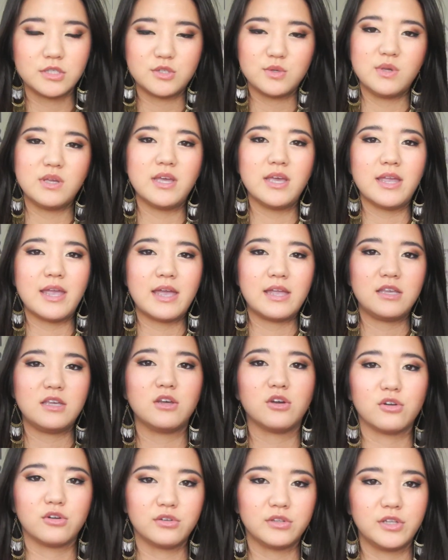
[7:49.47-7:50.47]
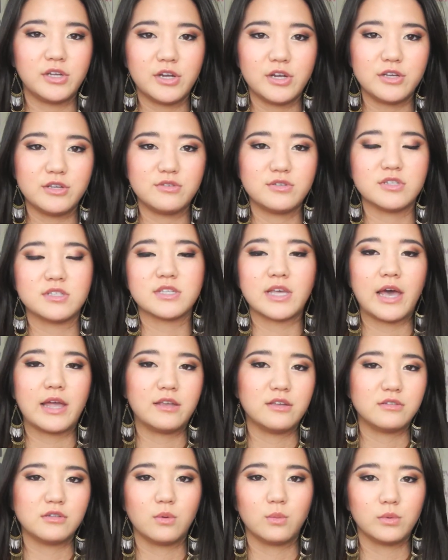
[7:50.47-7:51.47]
Doing it any earlier, you just
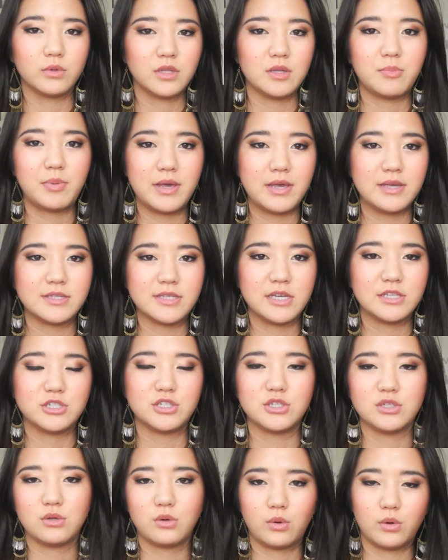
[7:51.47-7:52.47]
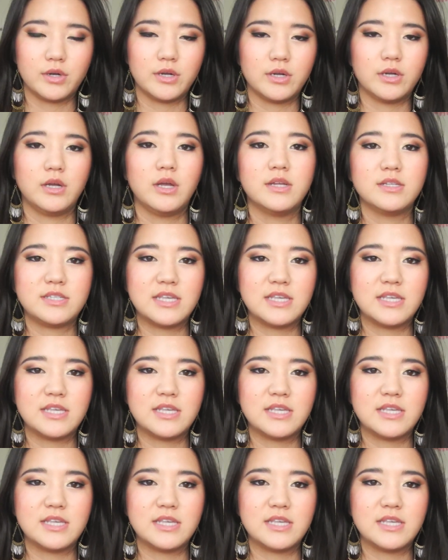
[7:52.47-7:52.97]
kind of don't really pay attention or